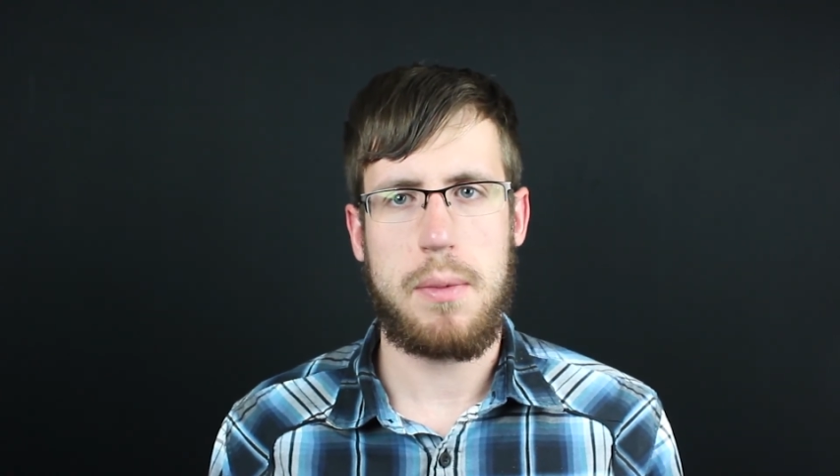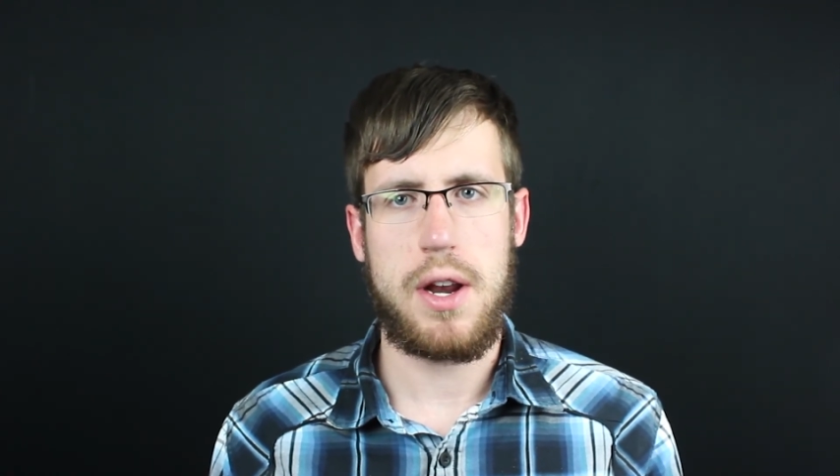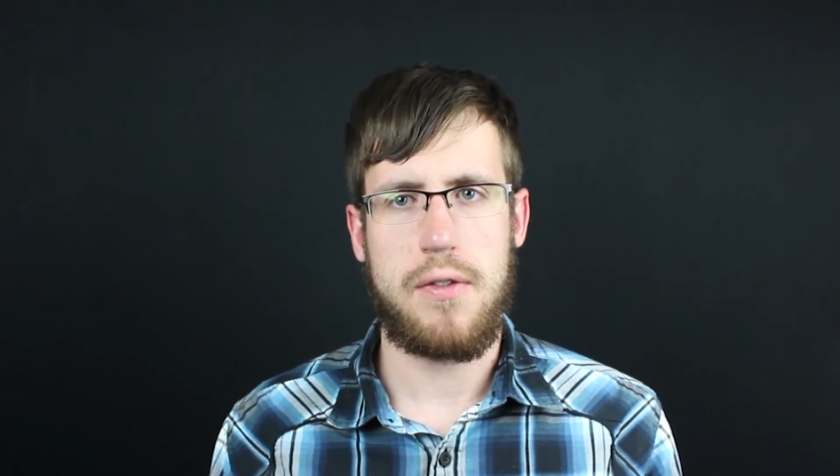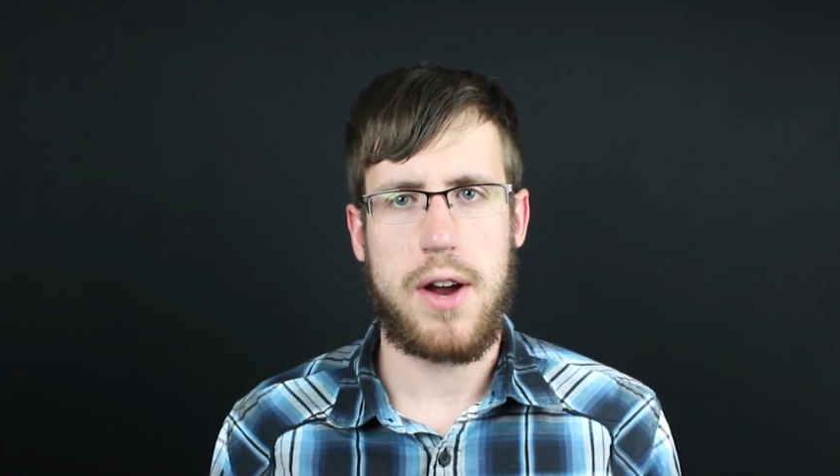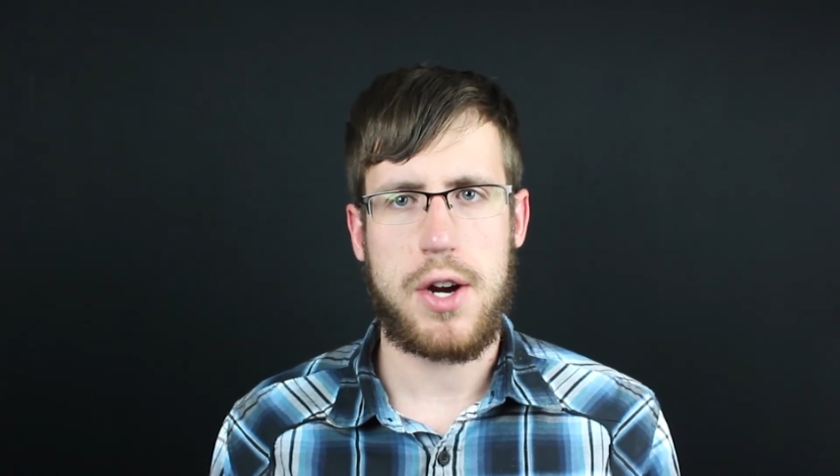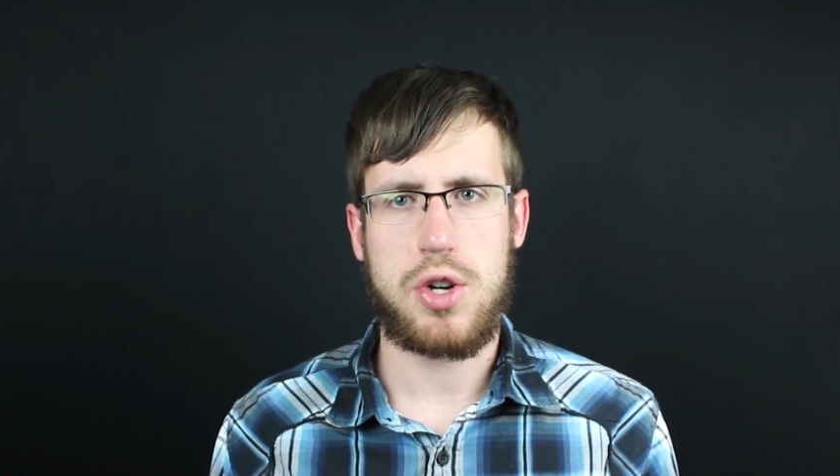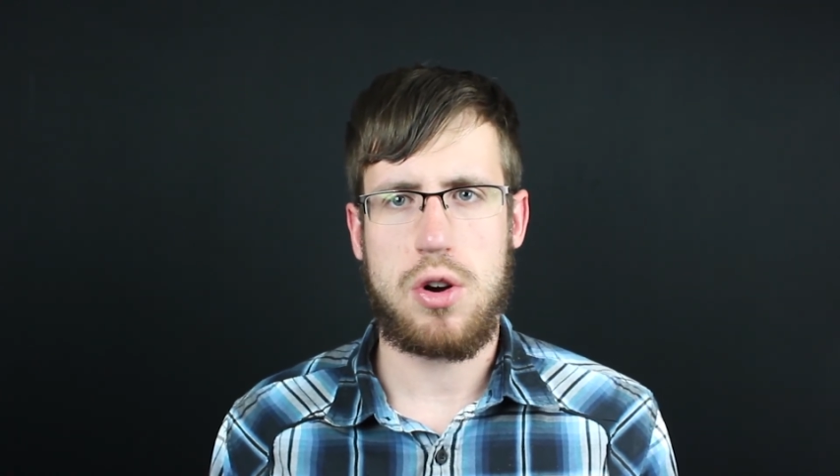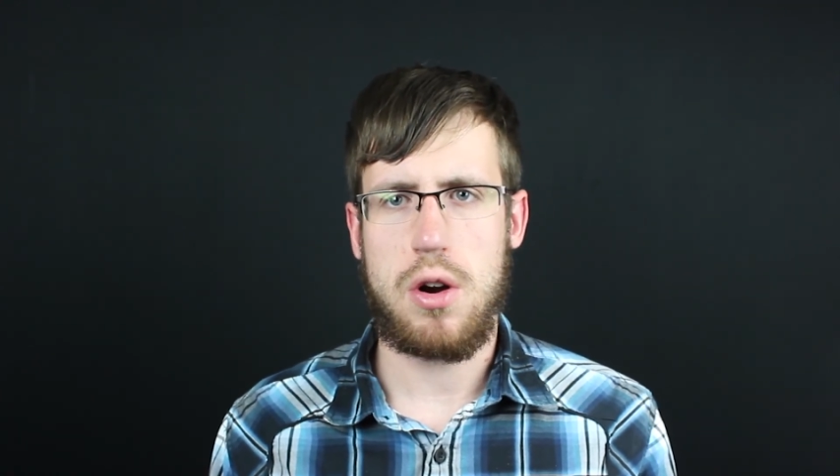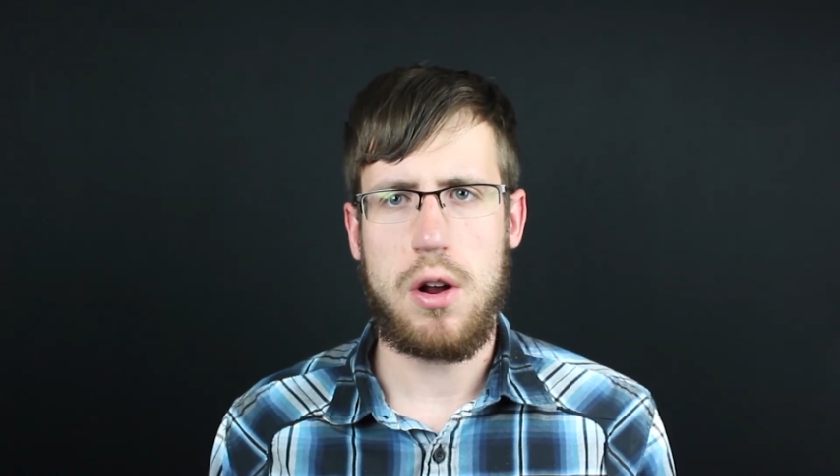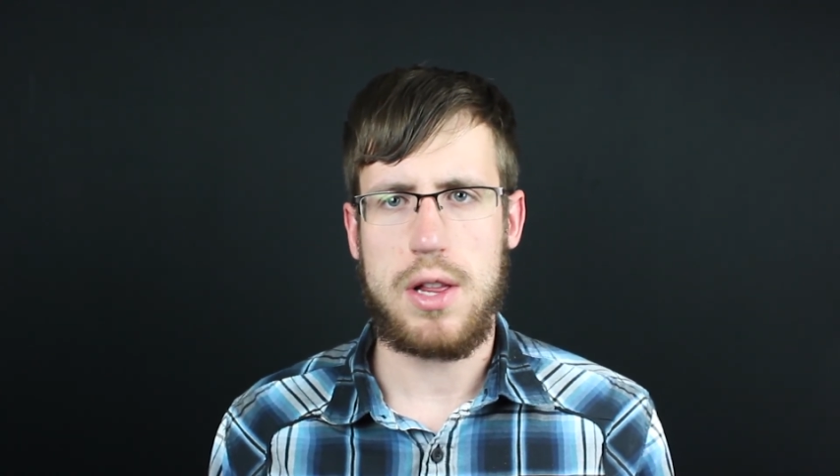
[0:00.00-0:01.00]

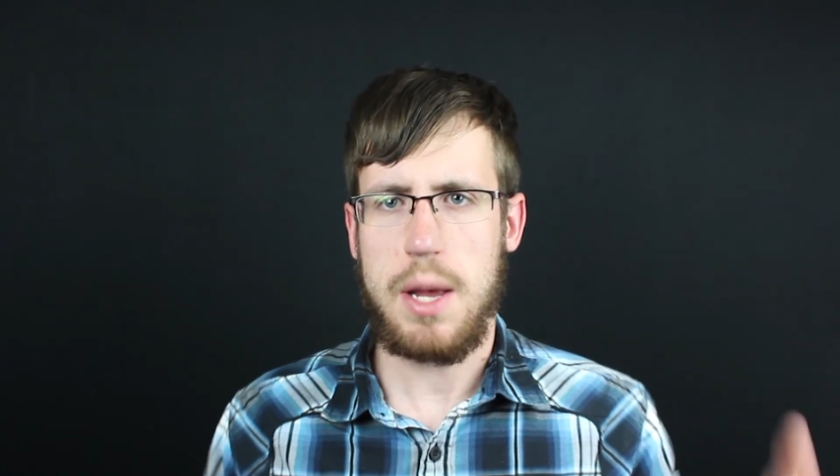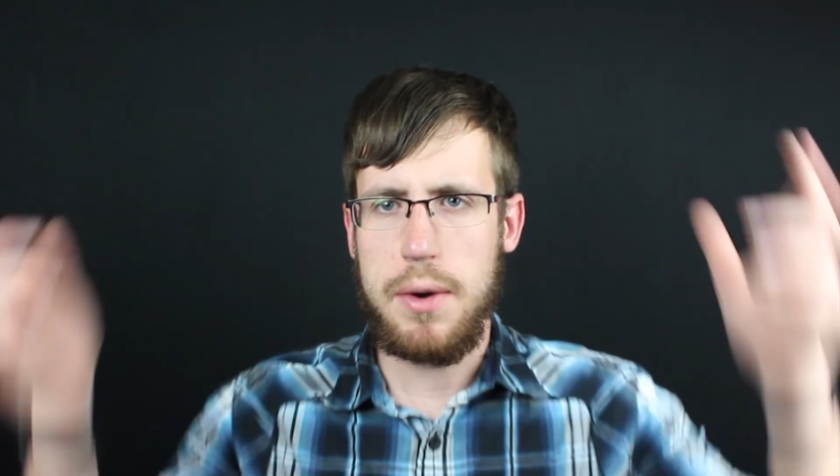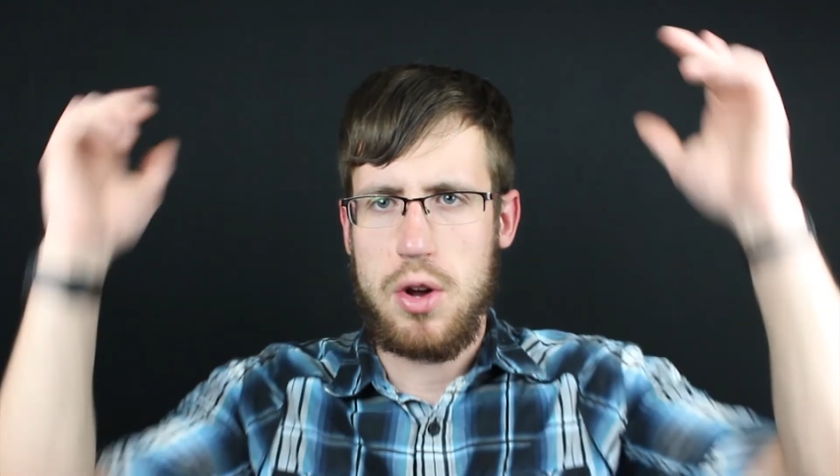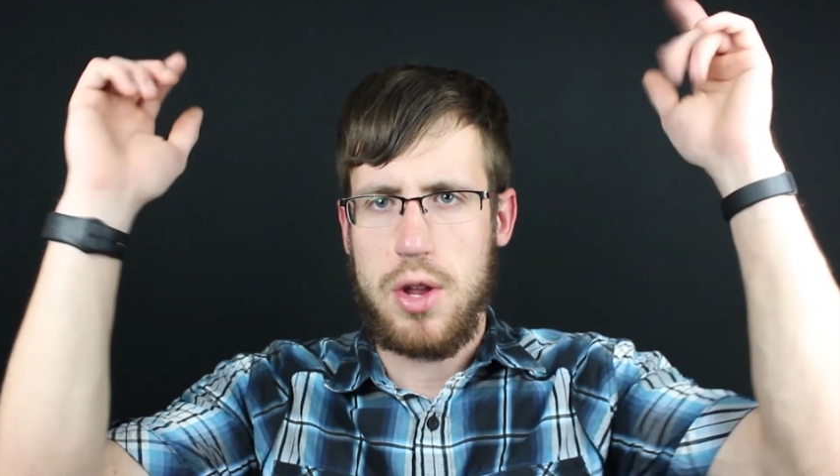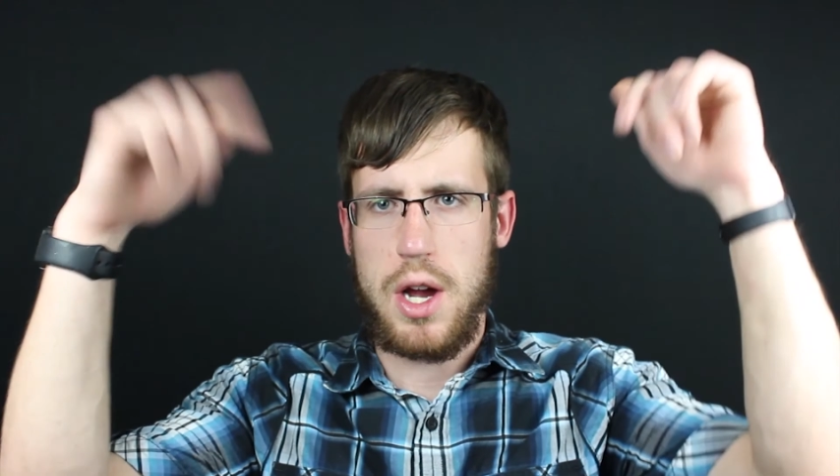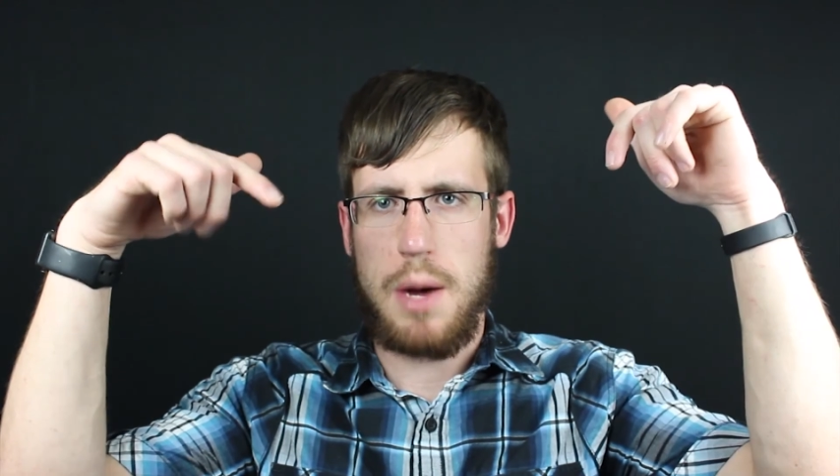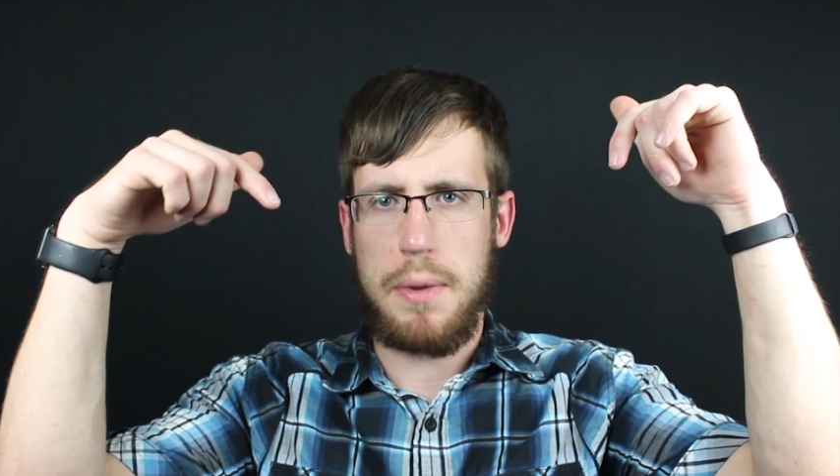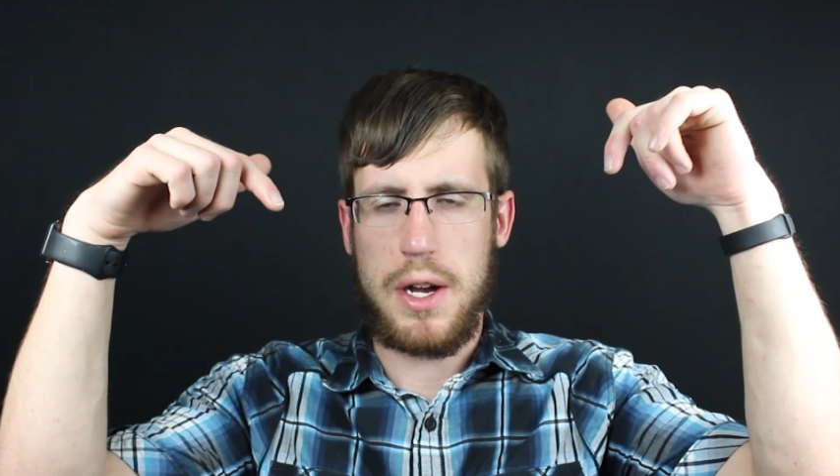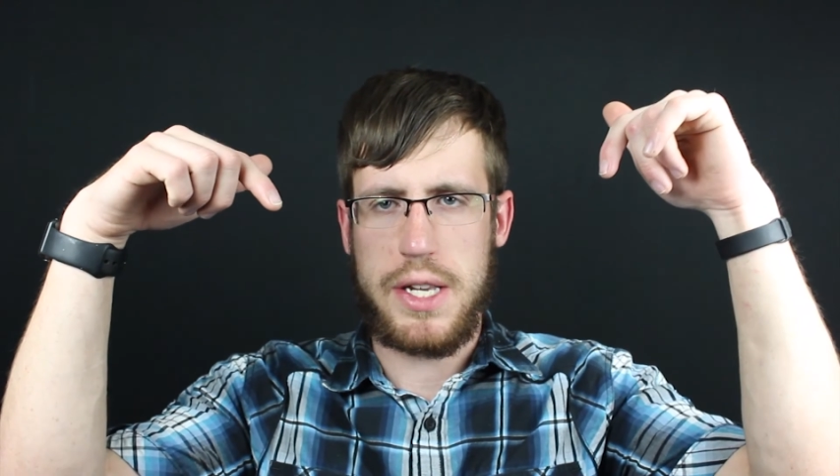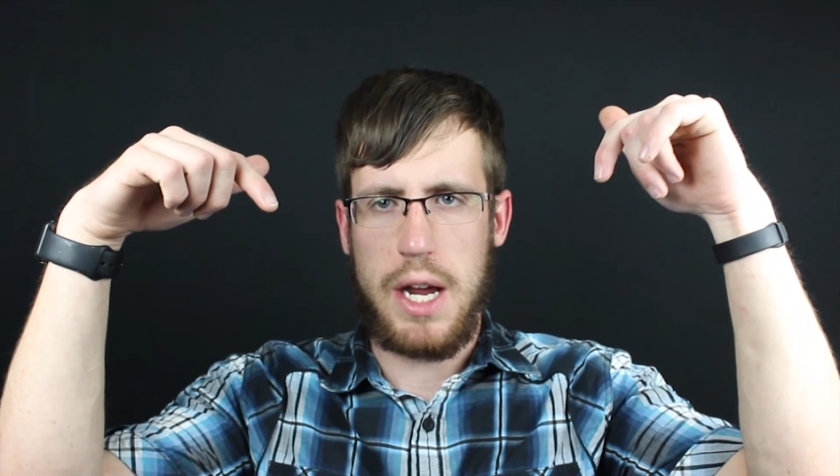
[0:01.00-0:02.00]
manufacturer? Let me know in the comment
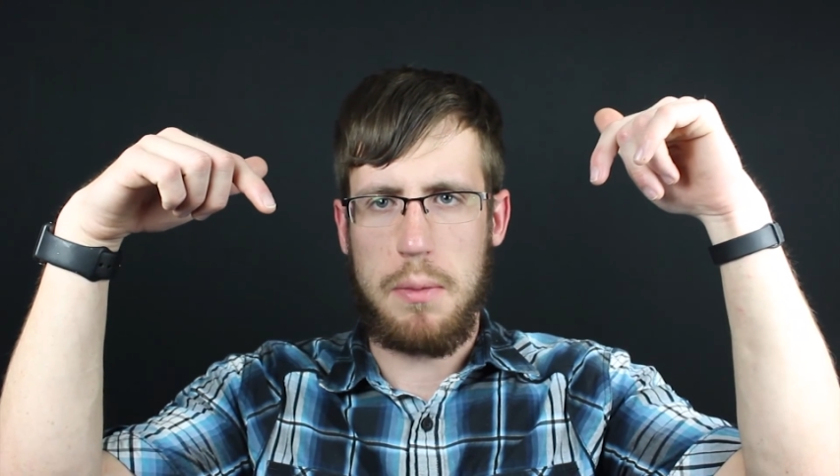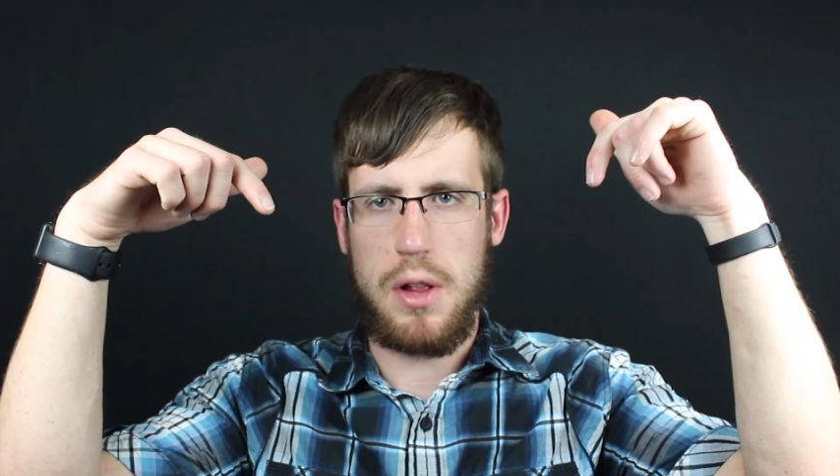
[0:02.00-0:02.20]
box down